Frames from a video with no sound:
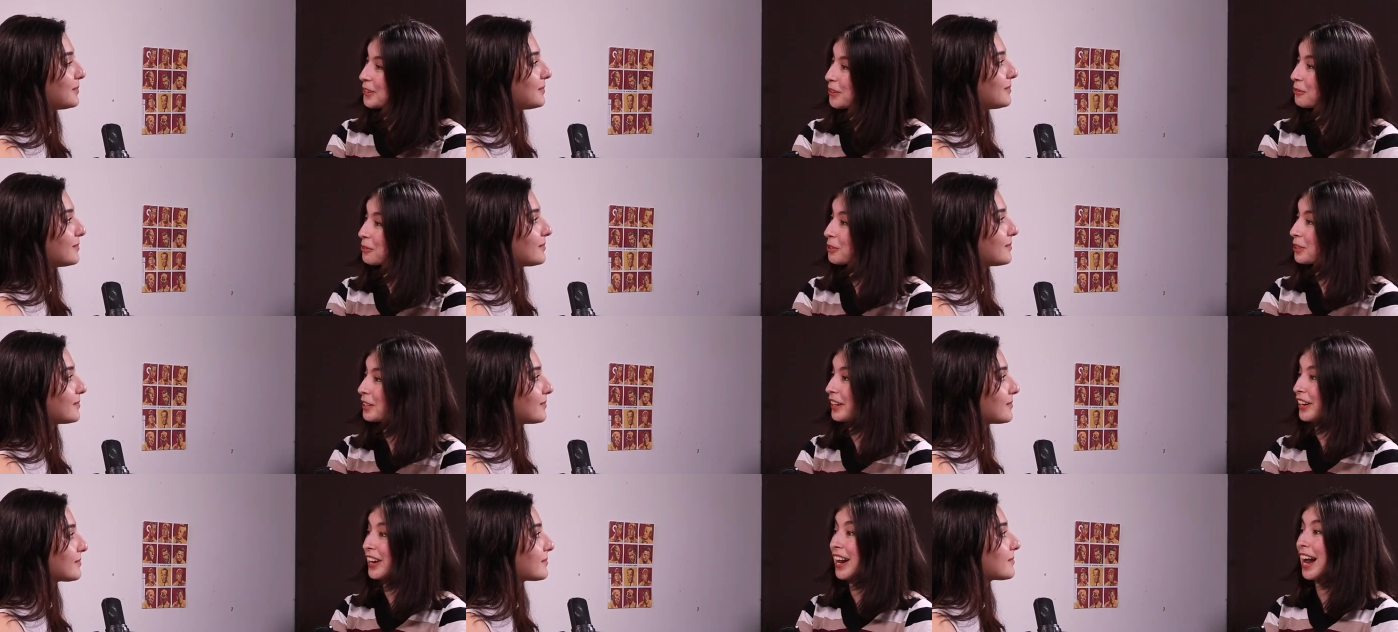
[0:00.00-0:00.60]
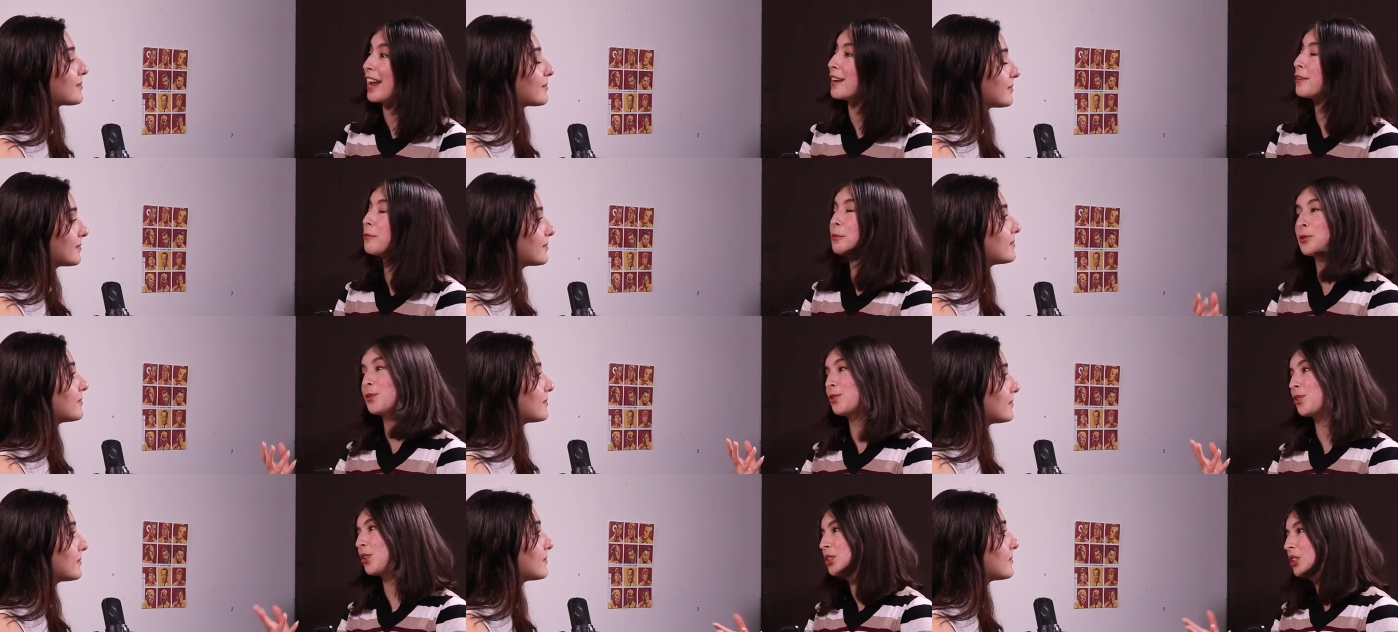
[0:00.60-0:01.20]
Speaker 1: over mm-hmm. there, and it
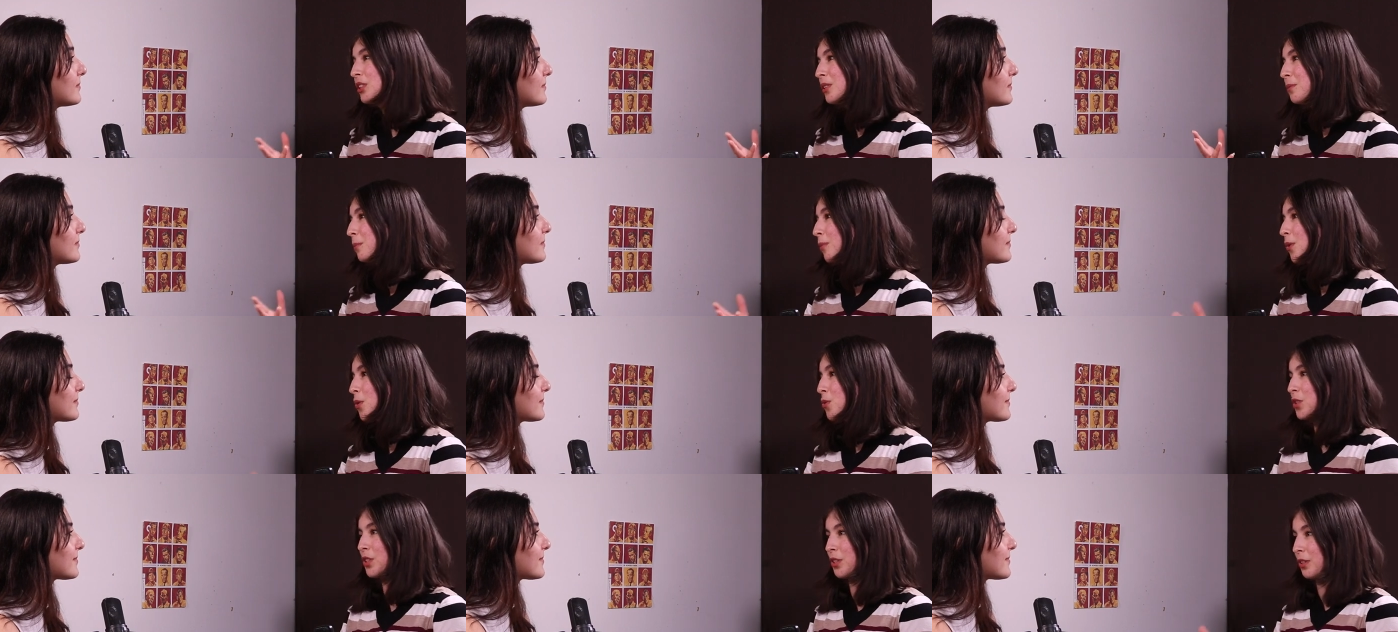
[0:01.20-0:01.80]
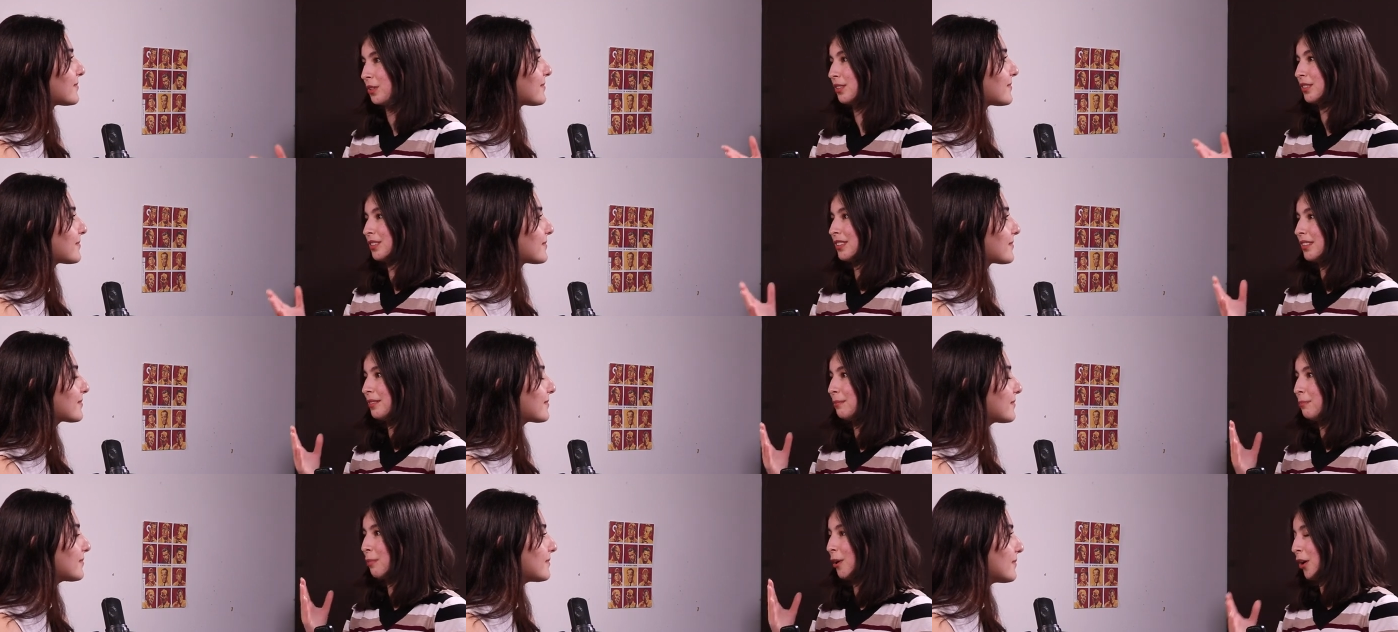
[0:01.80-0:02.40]
was such an emotional
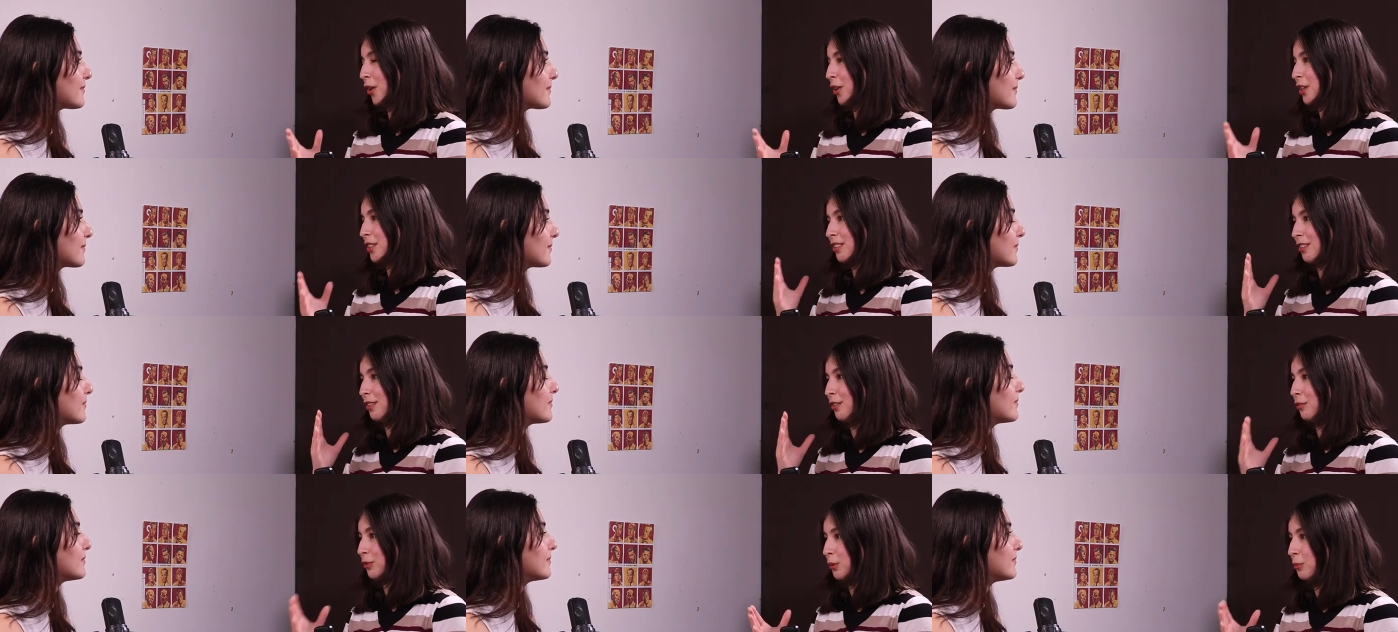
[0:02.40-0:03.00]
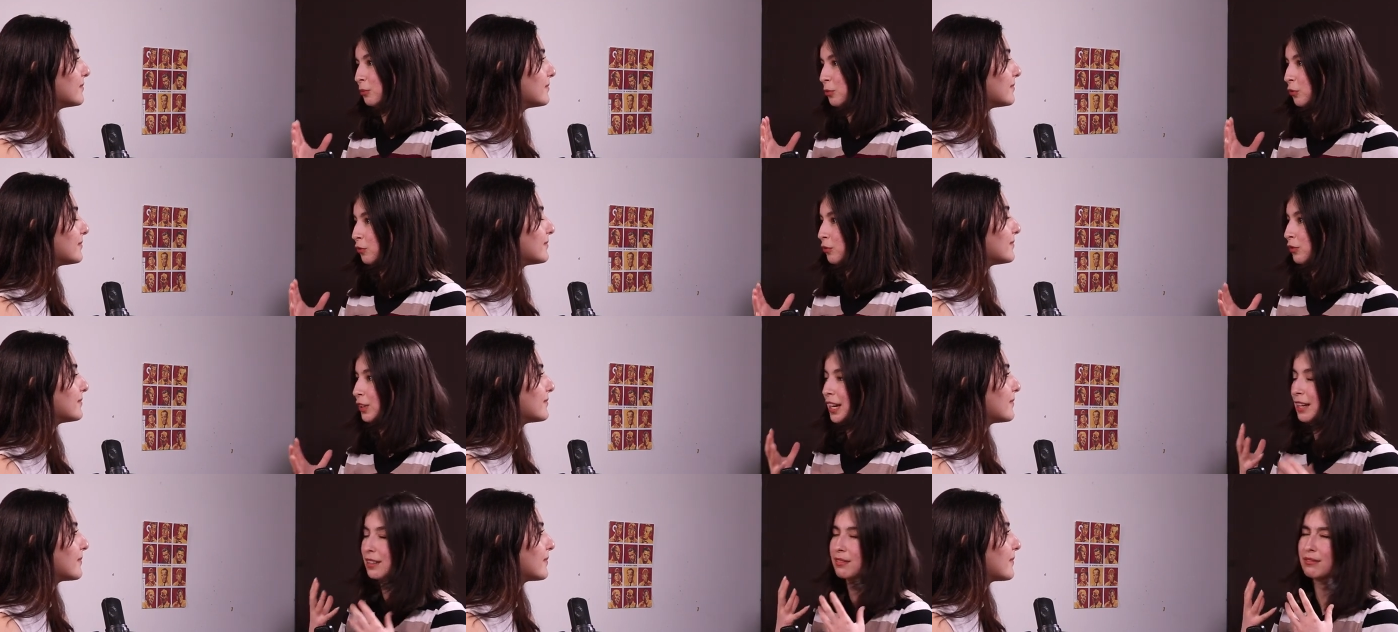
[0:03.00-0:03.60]
part of the mm-hmm.
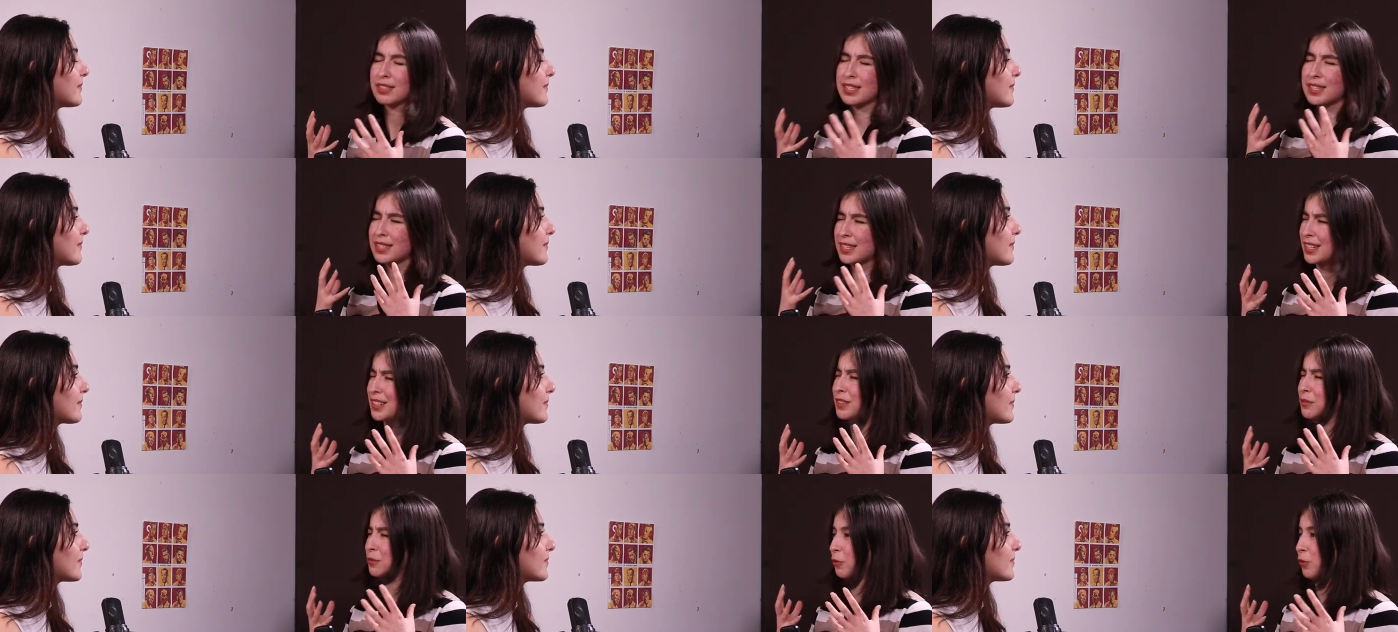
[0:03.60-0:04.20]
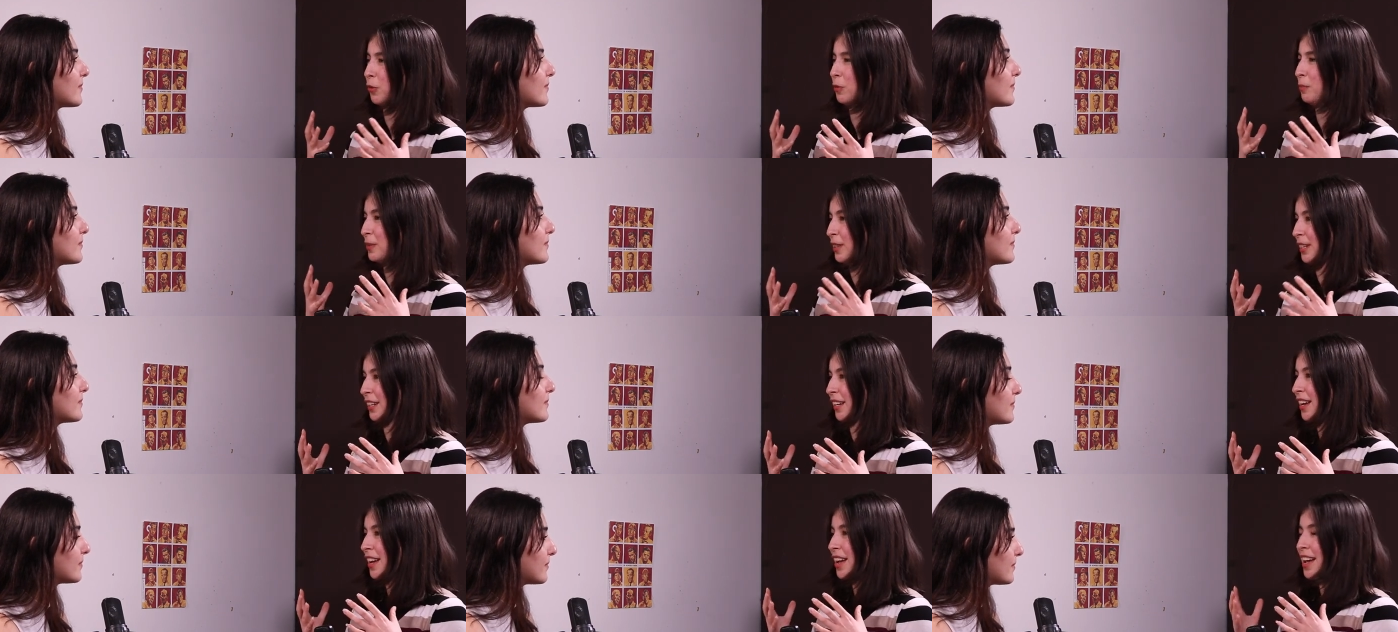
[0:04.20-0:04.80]
movie and scene for
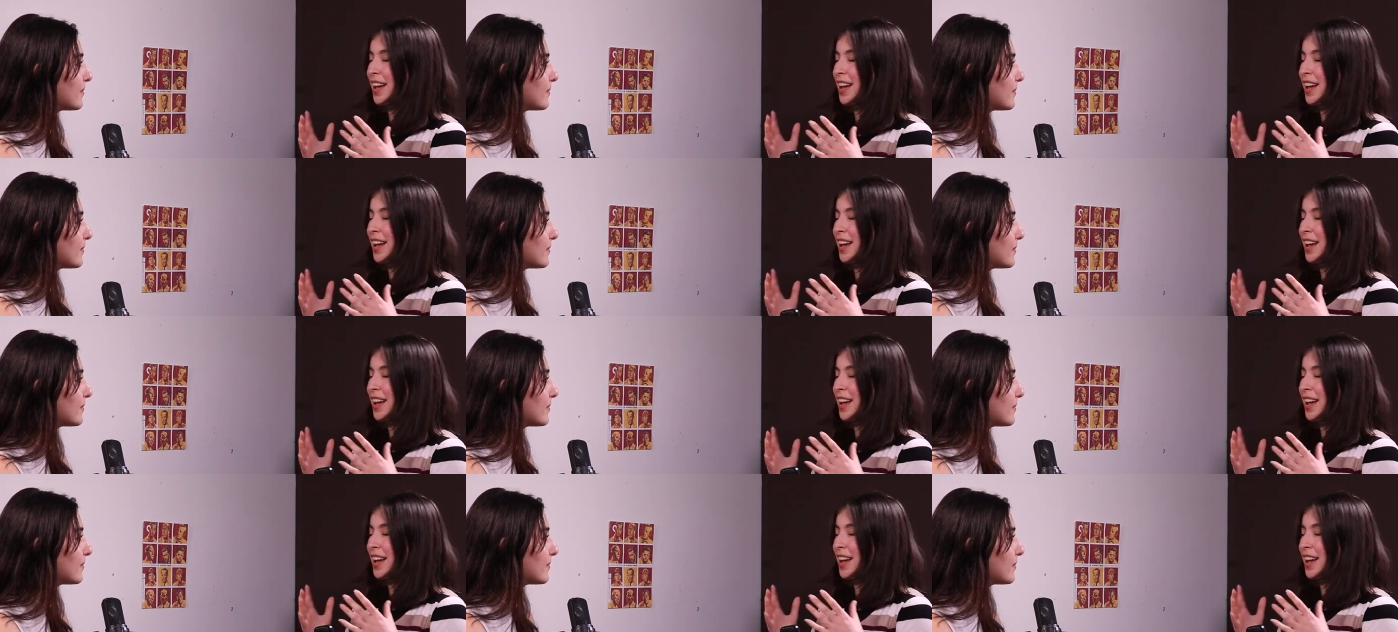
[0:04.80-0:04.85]
me.